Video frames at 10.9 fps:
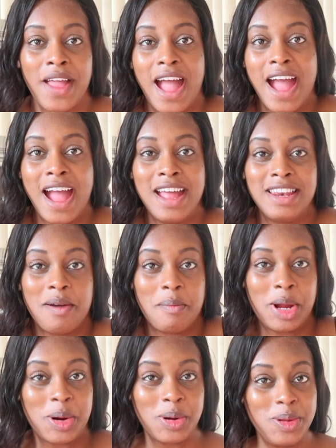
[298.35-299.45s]
and
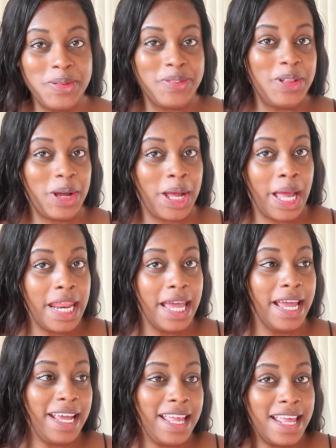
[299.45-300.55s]
my girls look good
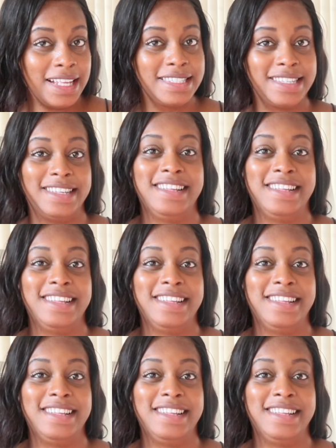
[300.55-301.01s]
in it.